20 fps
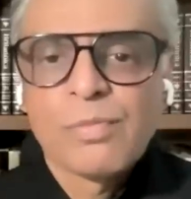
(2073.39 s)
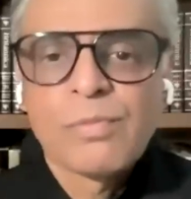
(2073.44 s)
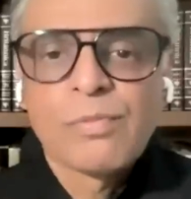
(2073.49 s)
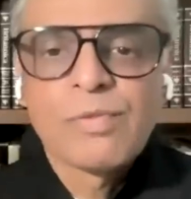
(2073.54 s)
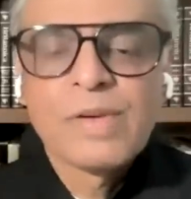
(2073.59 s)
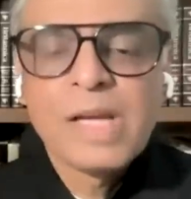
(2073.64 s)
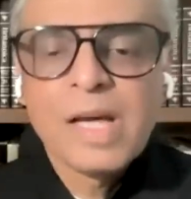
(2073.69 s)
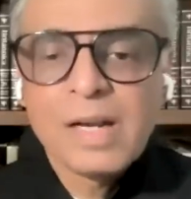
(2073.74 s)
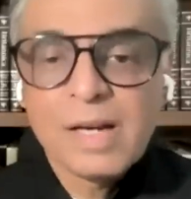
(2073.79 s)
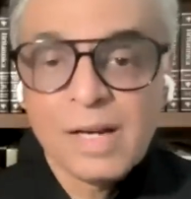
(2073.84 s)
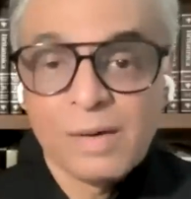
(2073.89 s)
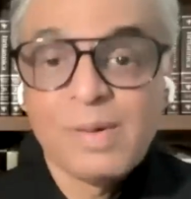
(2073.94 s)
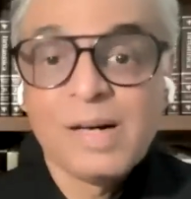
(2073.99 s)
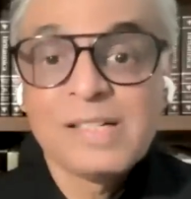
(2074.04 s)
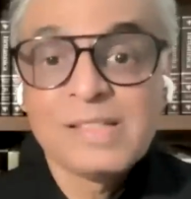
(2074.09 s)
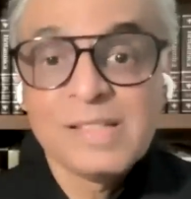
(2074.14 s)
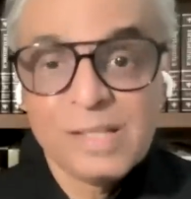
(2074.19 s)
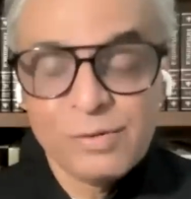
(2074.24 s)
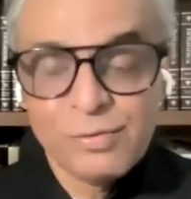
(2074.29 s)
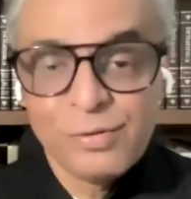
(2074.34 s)
we are
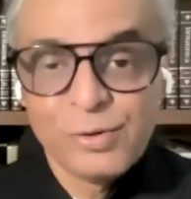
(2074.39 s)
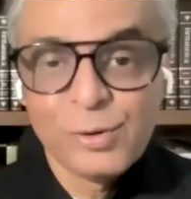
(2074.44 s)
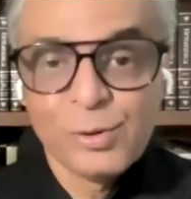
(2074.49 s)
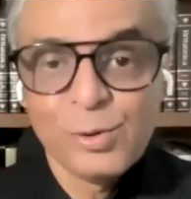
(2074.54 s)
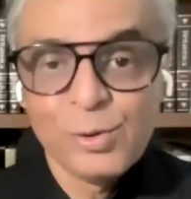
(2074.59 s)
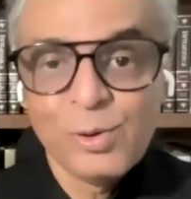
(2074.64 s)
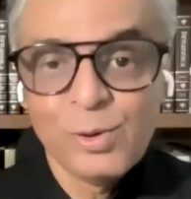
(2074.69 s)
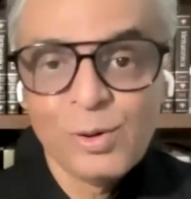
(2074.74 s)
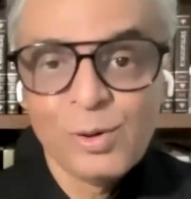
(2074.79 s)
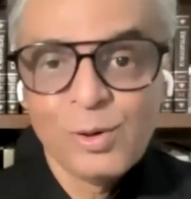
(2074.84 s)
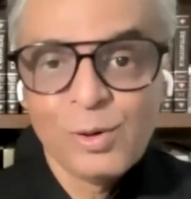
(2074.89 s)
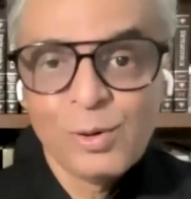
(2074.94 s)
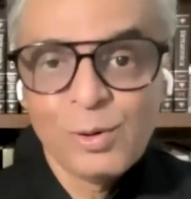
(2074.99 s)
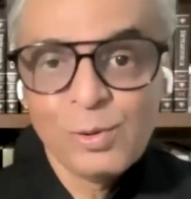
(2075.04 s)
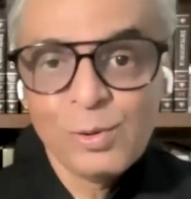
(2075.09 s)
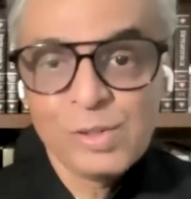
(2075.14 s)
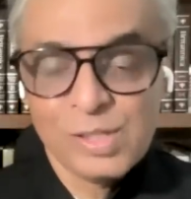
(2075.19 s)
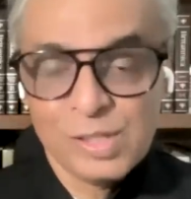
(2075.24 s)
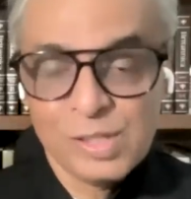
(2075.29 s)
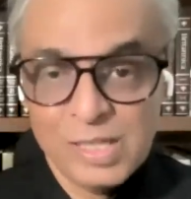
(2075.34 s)
among the few
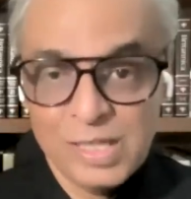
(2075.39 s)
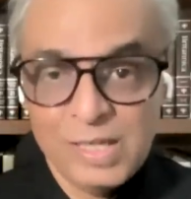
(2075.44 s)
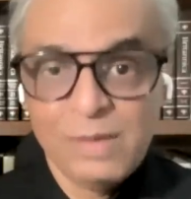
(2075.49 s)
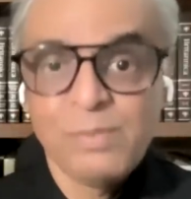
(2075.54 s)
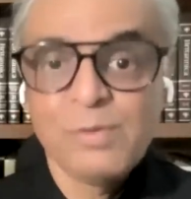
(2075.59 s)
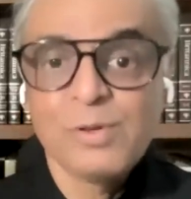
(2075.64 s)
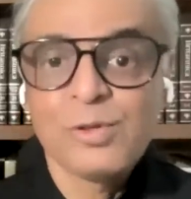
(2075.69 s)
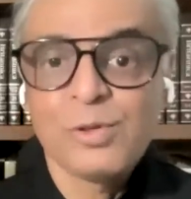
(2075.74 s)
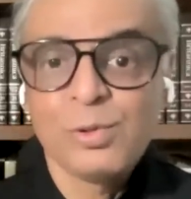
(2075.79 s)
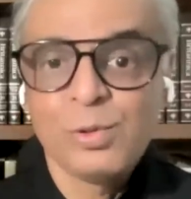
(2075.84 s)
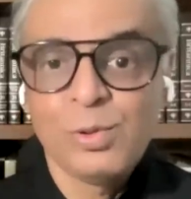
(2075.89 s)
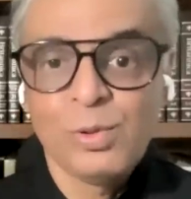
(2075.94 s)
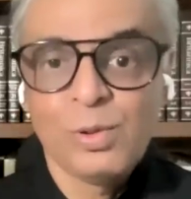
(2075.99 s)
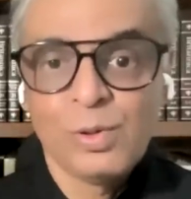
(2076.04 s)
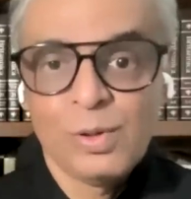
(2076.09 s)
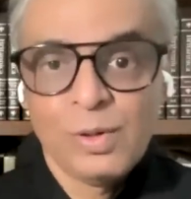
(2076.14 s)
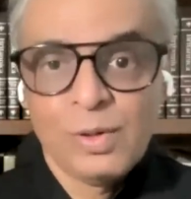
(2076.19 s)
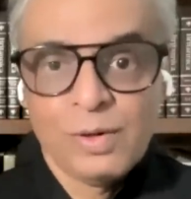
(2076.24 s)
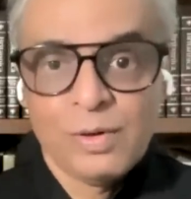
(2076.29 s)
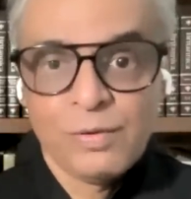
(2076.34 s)
who seem
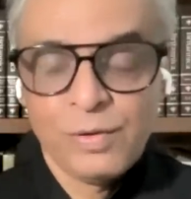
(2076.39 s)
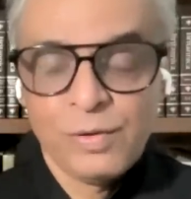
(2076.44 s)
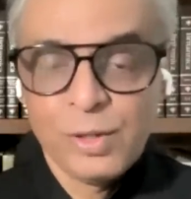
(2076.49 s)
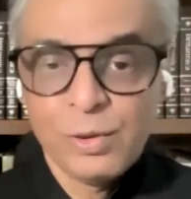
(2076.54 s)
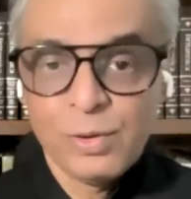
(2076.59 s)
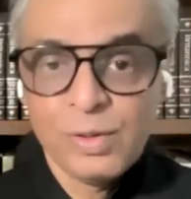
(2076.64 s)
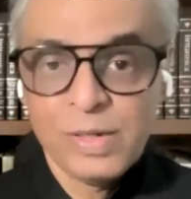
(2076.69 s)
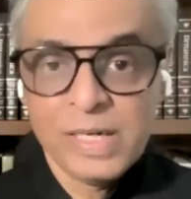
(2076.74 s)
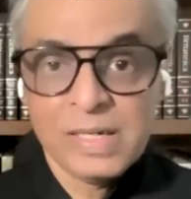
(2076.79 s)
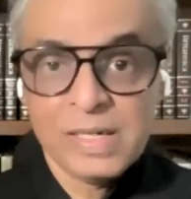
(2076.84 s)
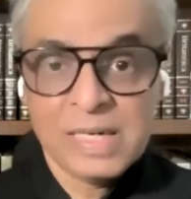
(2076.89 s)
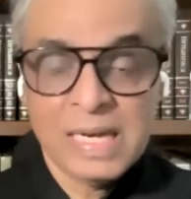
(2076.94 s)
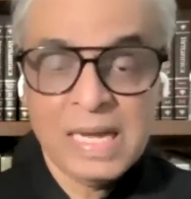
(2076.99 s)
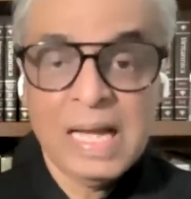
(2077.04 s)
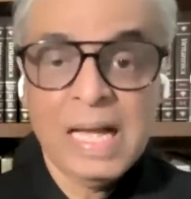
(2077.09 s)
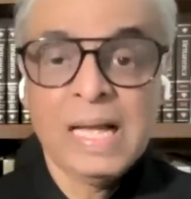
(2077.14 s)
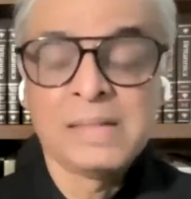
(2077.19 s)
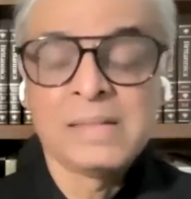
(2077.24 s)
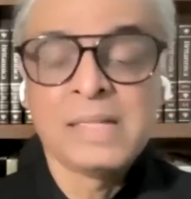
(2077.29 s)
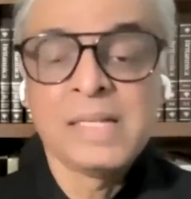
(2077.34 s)
to view it
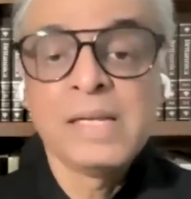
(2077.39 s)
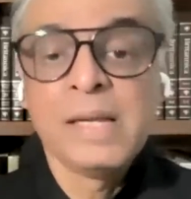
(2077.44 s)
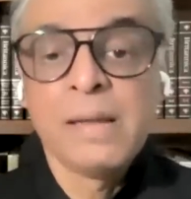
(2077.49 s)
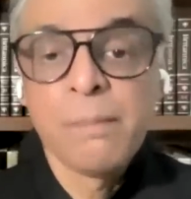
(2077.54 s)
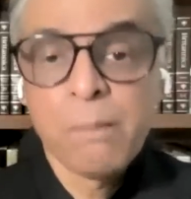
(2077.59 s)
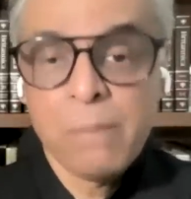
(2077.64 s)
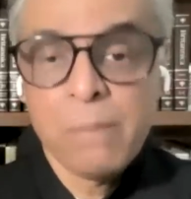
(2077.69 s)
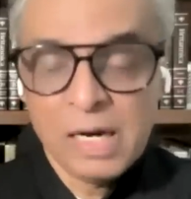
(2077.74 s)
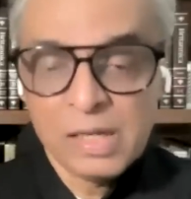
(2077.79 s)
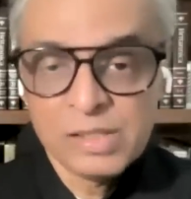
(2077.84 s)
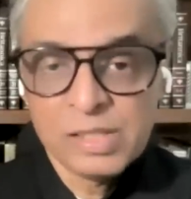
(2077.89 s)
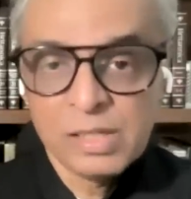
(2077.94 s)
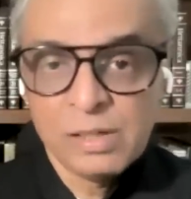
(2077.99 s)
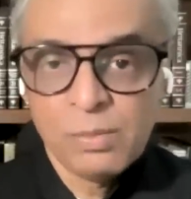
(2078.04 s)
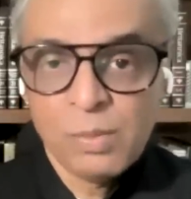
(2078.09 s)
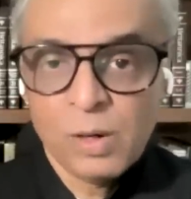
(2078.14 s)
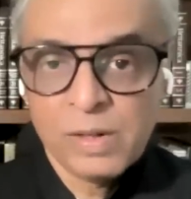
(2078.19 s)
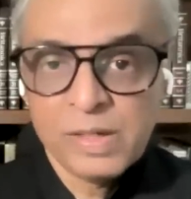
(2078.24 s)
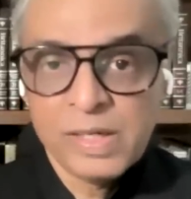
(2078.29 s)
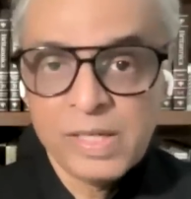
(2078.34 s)
as an impartial
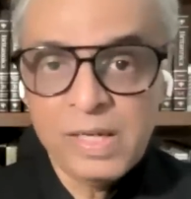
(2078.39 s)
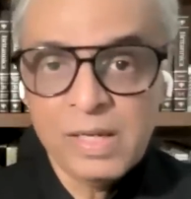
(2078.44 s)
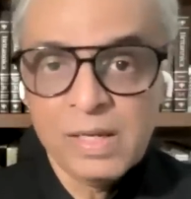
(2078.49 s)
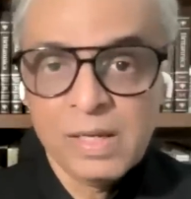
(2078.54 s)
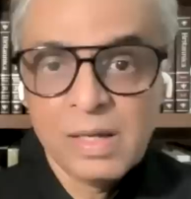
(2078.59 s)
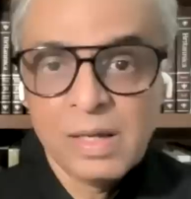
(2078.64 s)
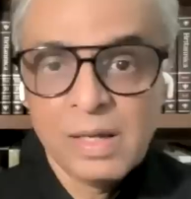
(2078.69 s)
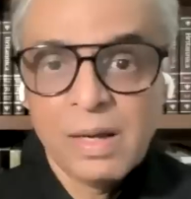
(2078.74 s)
body,